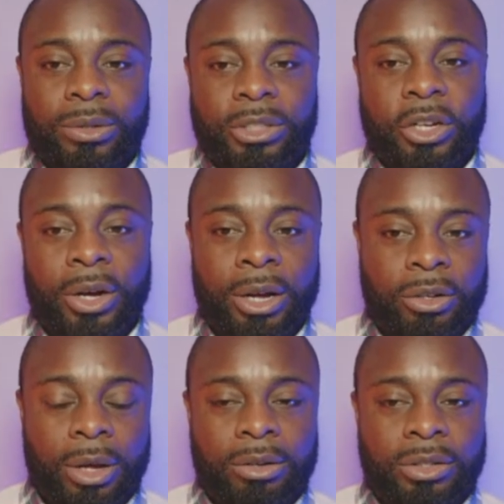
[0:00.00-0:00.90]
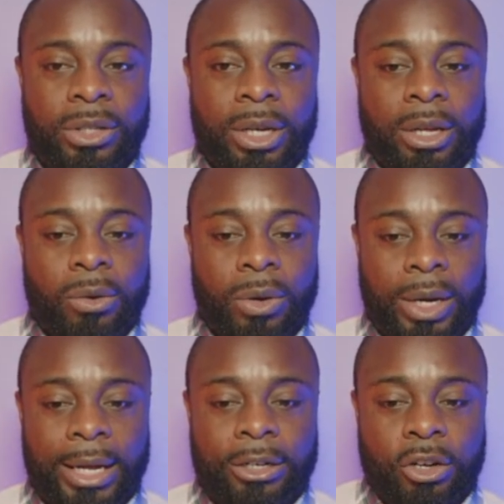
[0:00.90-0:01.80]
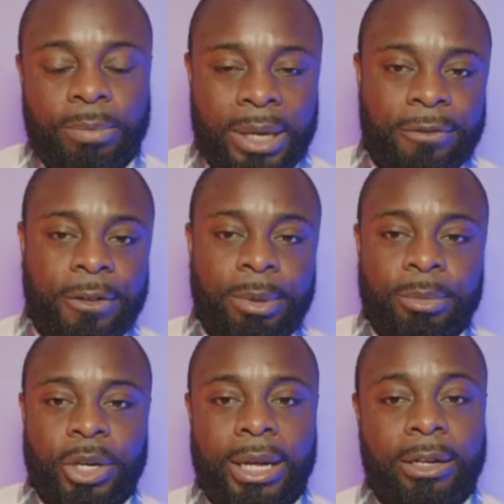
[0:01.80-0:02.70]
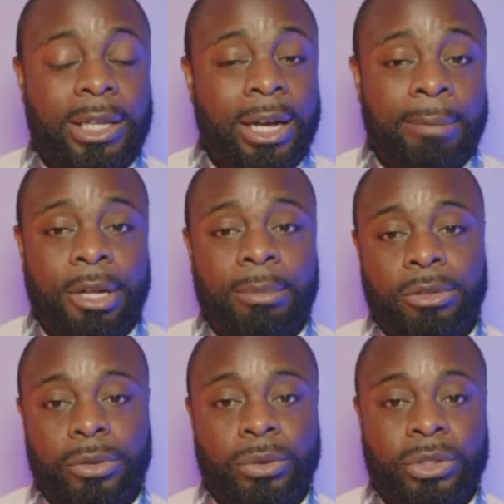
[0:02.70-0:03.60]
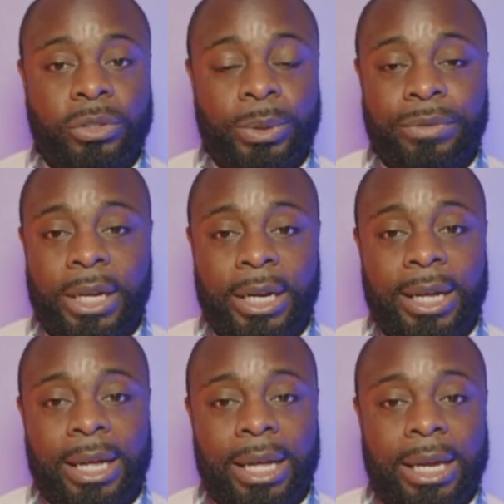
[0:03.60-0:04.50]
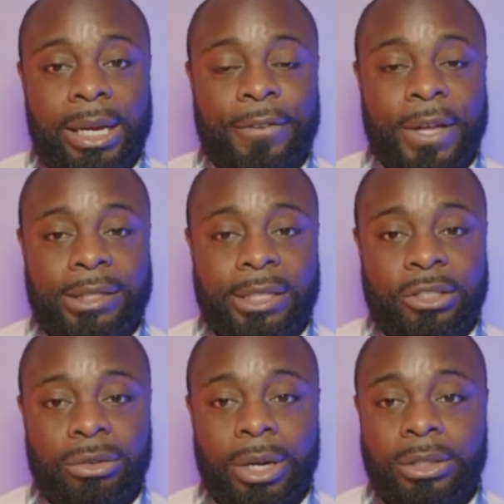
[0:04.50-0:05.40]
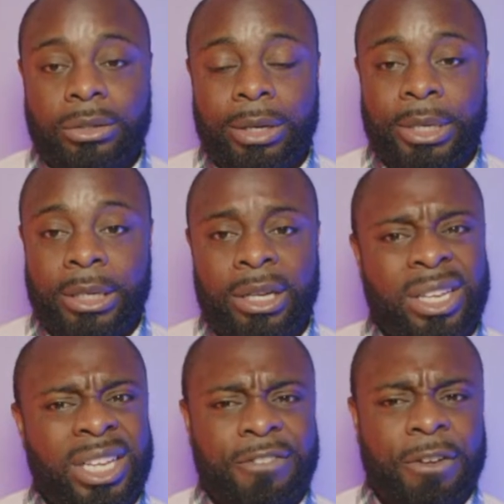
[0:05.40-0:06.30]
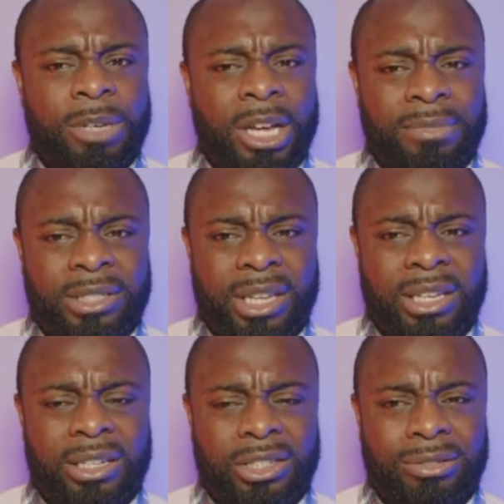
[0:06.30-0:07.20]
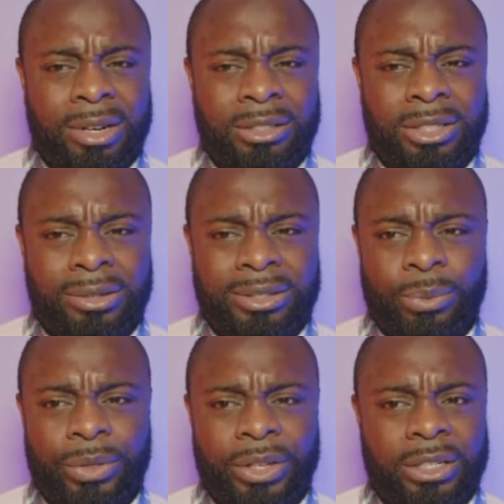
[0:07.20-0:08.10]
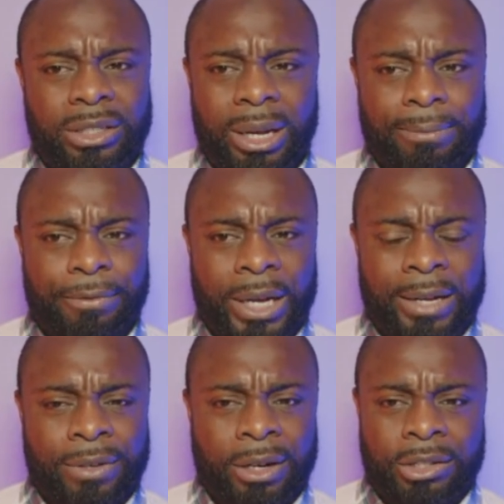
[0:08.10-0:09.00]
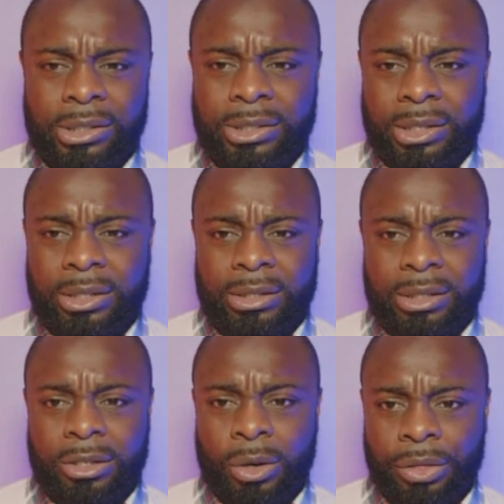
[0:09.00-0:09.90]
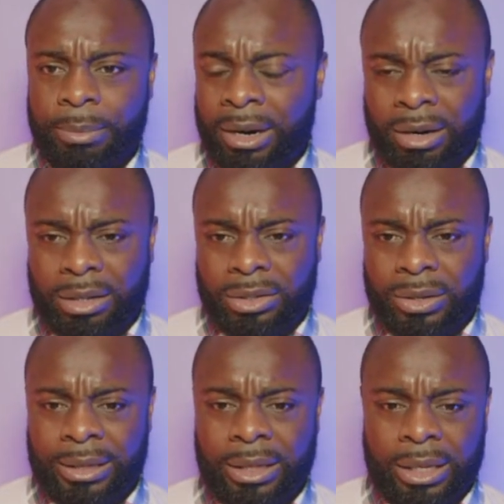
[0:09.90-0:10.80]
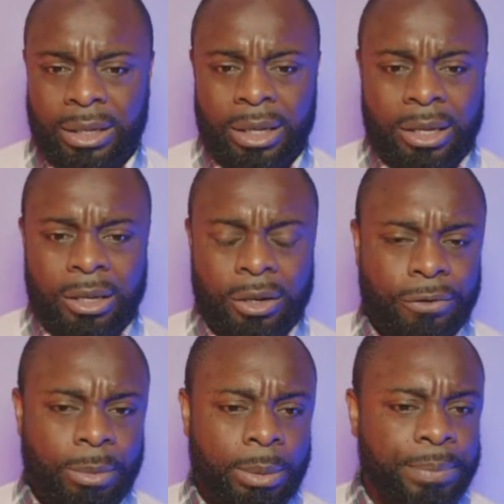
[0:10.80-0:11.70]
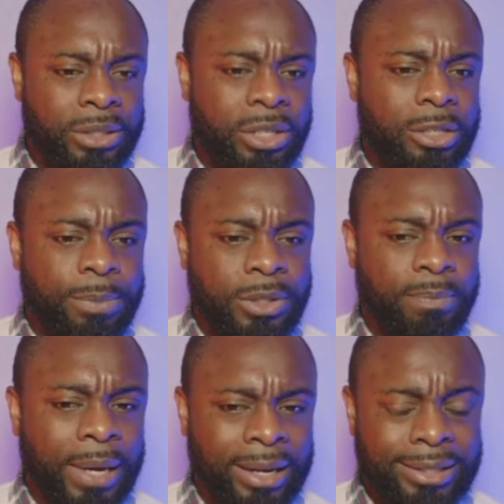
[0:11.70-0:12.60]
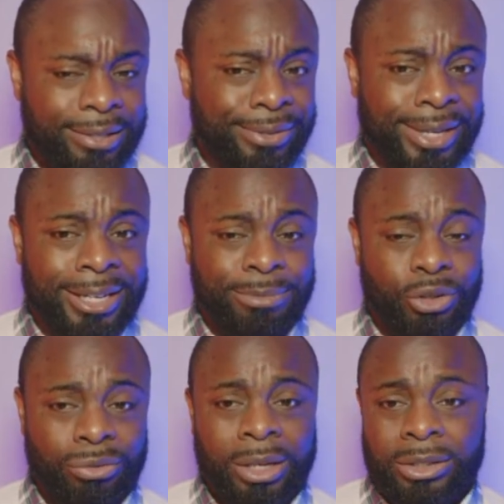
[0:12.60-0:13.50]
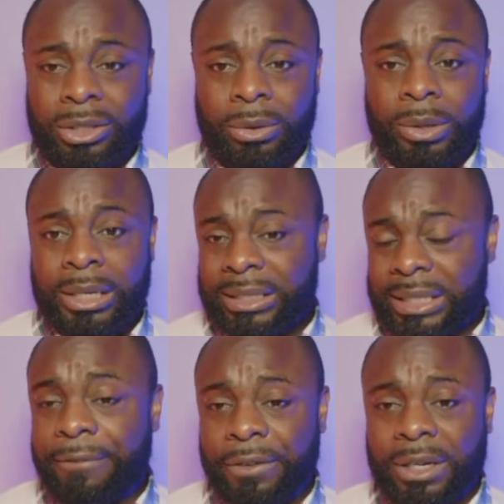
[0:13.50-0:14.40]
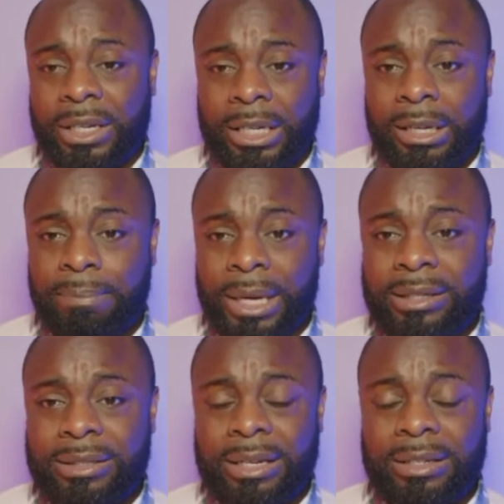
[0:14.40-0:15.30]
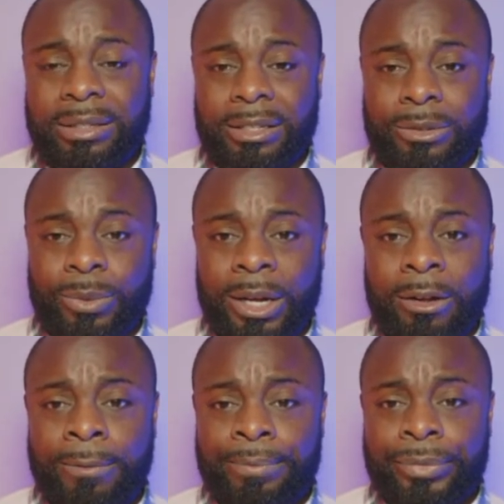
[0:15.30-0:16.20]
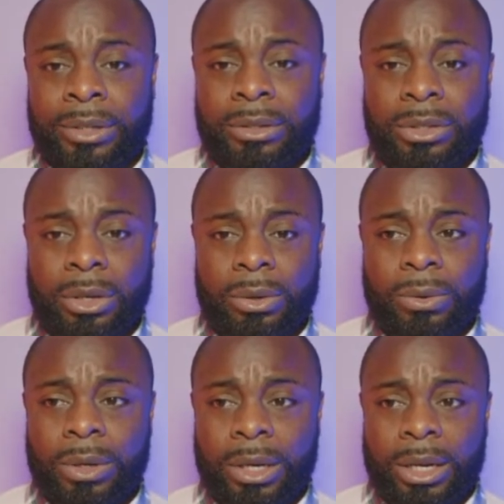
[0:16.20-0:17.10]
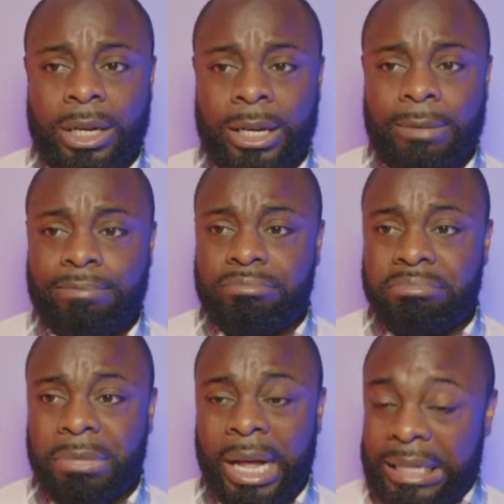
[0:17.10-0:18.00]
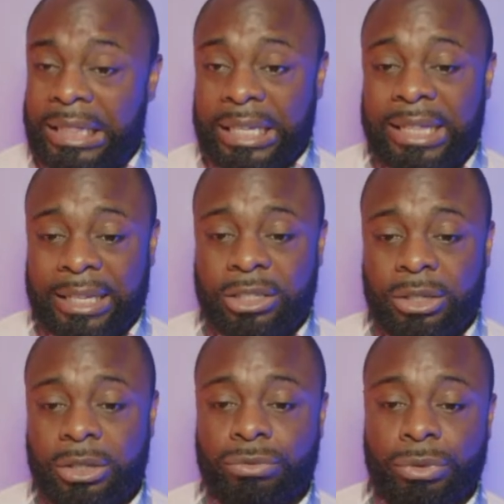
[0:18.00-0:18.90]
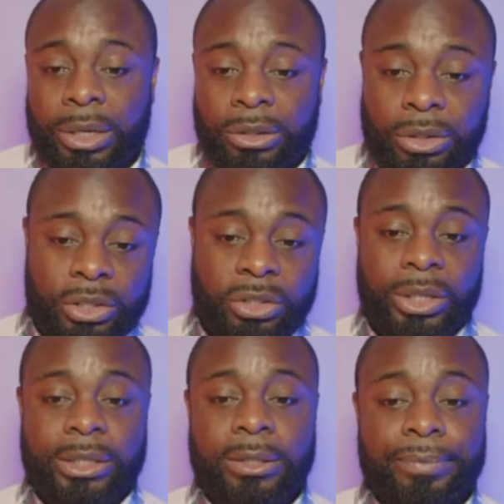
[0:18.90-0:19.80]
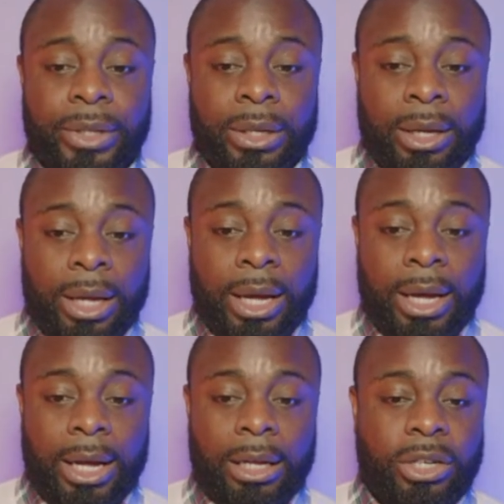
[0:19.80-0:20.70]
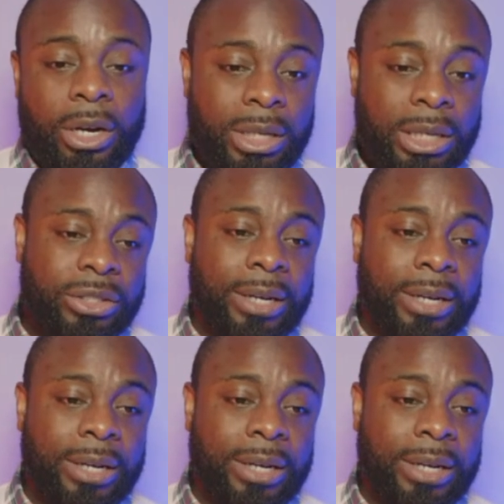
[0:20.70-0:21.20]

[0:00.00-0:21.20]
You know, how does Orlando benefit Bermuda and the upcoming routes? We've got Halifax and Toronto. I mean, if I'm not mistaken, Toronto is within the top five largest cities in North America. So I think, you know, from a business perspective, Toronto definitely makes sense as well. So, I think that's a good route and good choice. Charles H.